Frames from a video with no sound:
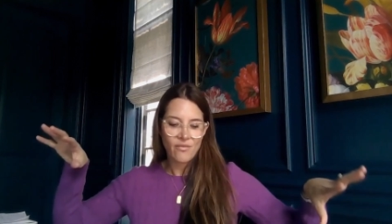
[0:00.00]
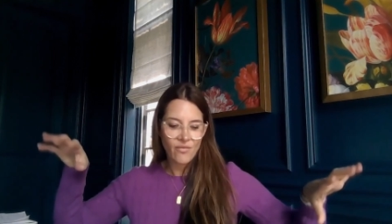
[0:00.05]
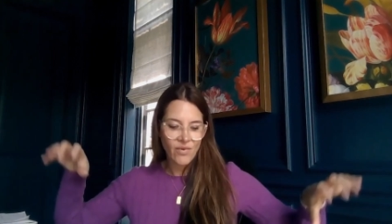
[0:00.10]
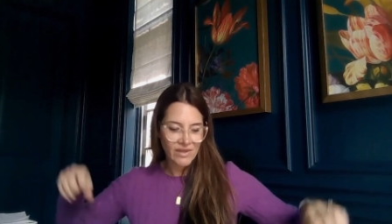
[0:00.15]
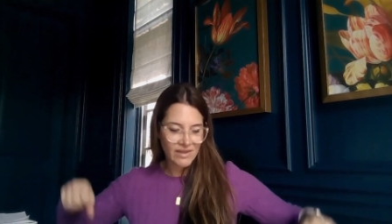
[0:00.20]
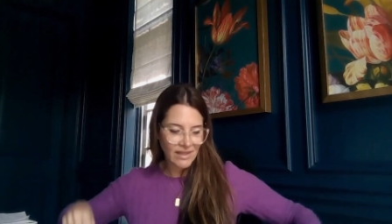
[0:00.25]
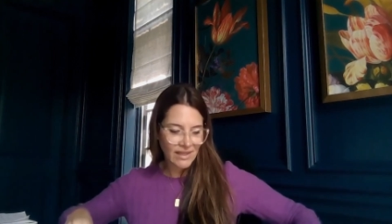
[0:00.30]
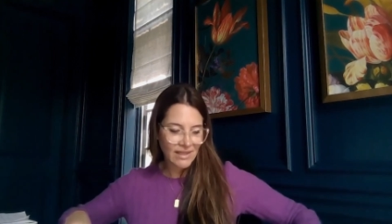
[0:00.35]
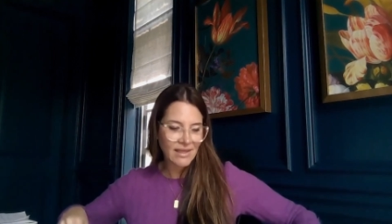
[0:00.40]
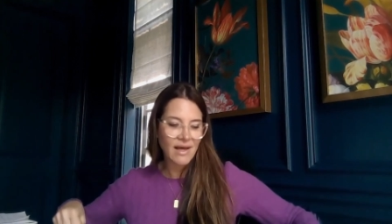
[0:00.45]

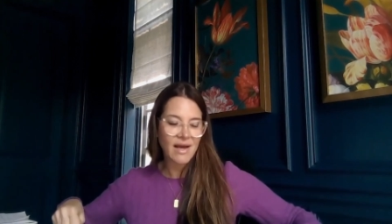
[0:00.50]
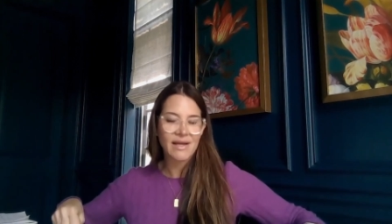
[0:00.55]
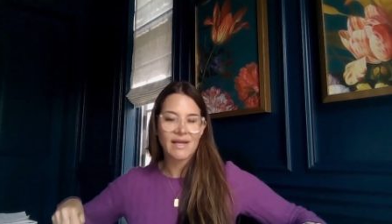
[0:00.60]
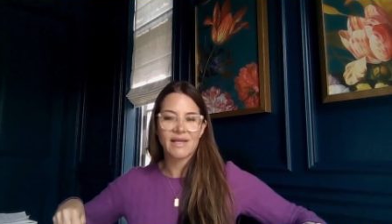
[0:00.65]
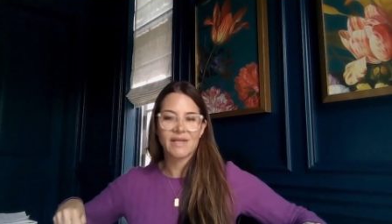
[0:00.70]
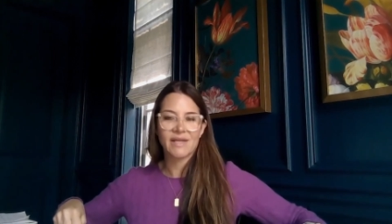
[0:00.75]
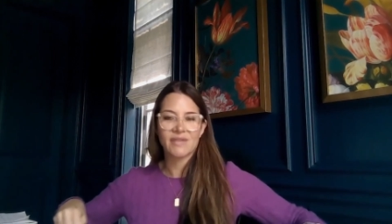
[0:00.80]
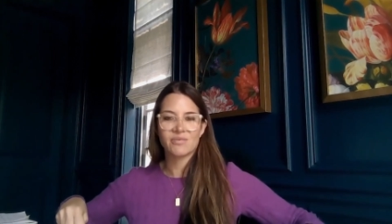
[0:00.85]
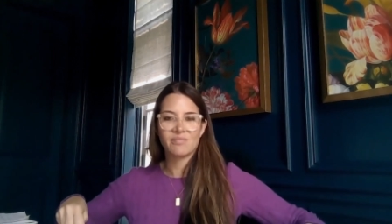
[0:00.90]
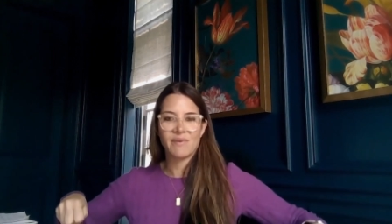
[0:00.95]
with the
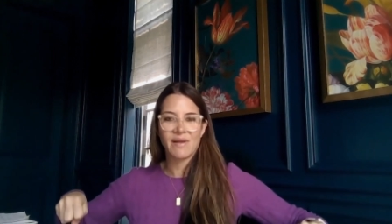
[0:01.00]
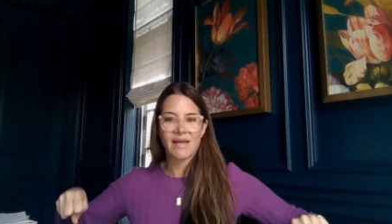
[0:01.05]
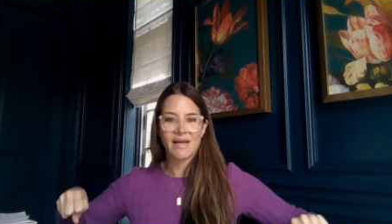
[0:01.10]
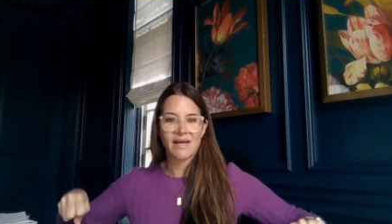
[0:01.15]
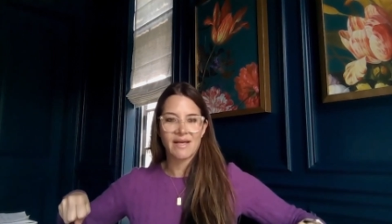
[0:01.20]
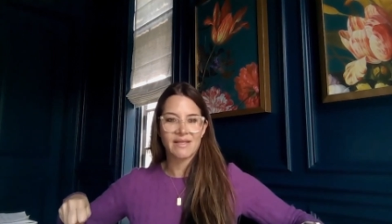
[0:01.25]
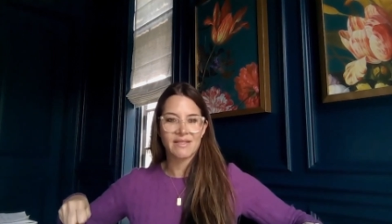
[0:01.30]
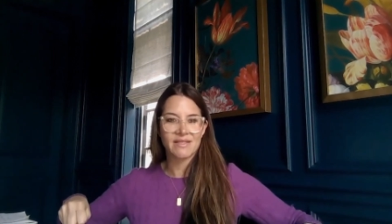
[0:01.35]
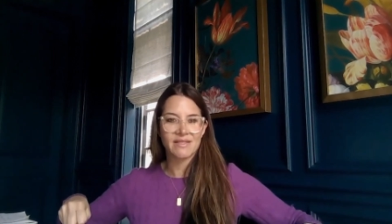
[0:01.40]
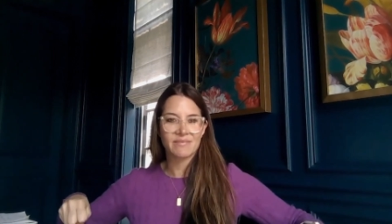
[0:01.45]
luggage
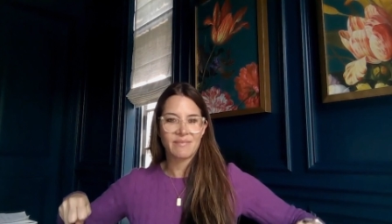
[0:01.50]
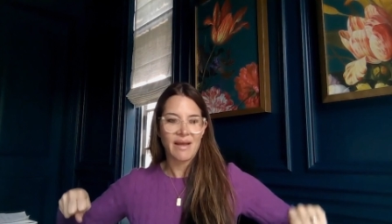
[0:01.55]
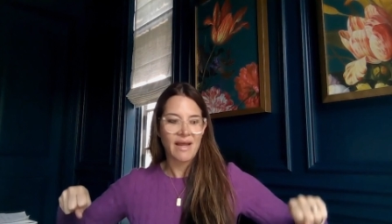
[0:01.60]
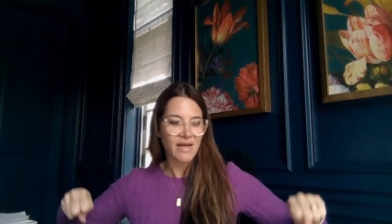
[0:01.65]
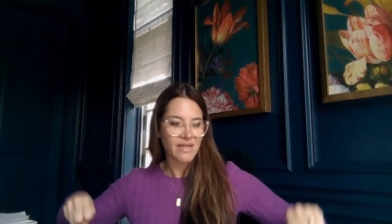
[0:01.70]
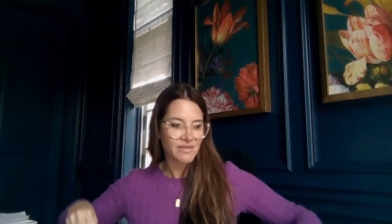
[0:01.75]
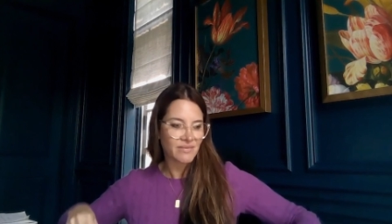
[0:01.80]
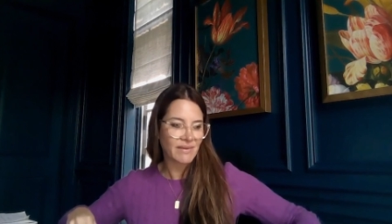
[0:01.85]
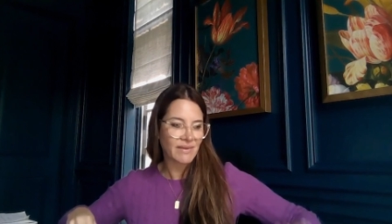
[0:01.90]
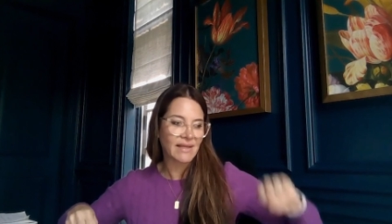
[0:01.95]
because my
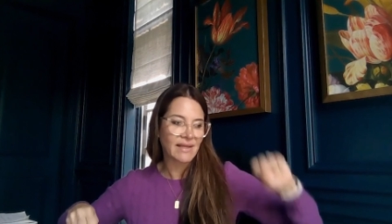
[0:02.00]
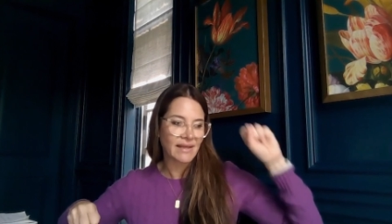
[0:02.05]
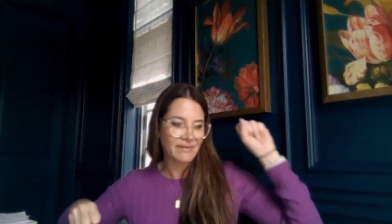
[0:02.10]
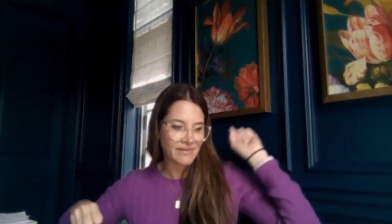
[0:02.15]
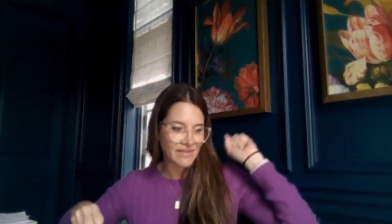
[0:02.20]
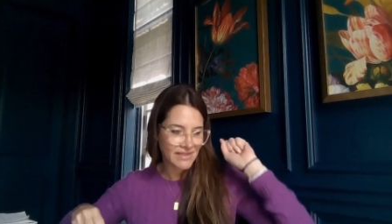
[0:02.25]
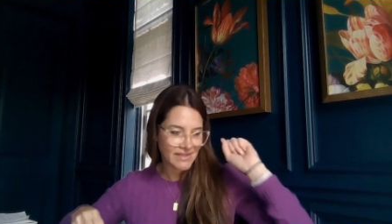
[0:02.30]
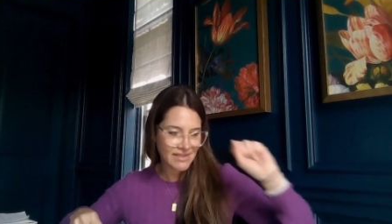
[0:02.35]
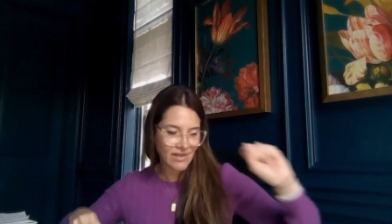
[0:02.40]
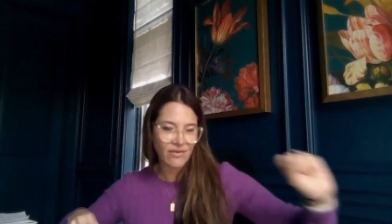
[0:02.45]
husband had
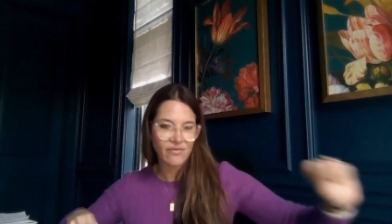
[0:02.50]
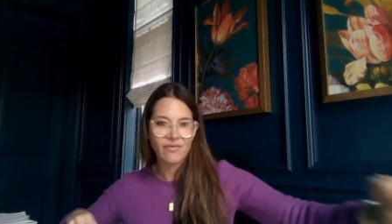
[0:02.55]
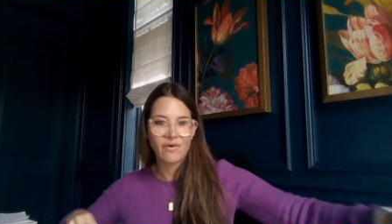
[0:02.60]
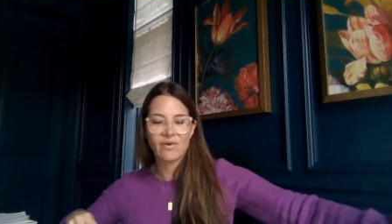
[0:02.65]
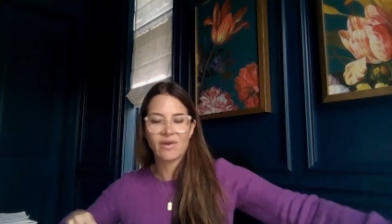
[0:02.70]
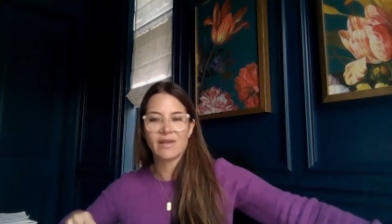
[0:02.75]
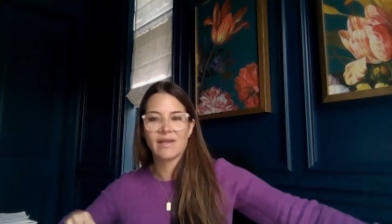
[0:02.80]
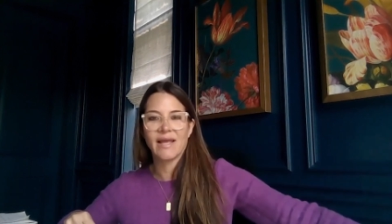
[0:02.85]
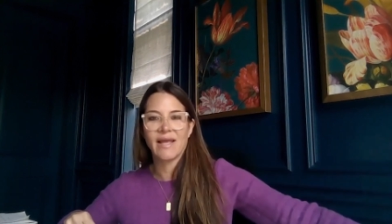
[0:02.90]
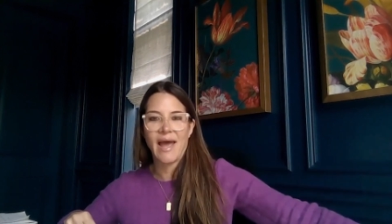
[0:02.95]
left his cell
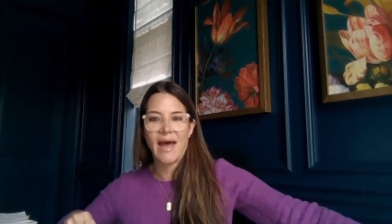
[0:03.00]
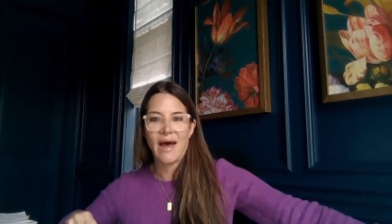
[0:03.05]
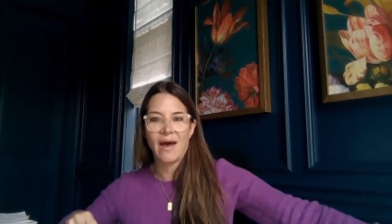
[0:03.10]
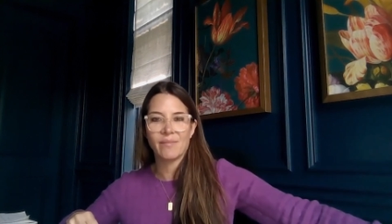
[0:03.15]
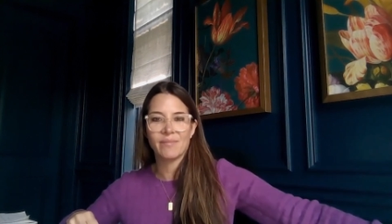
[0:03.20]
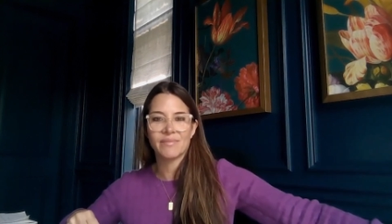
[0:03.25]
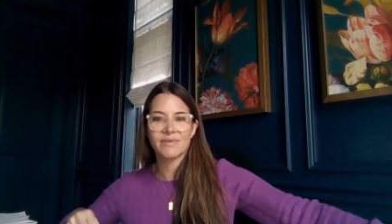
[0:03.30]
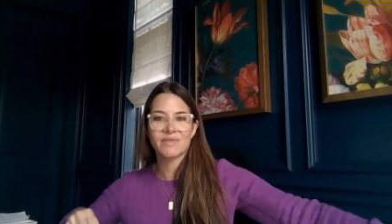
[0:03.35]
phone in the cab.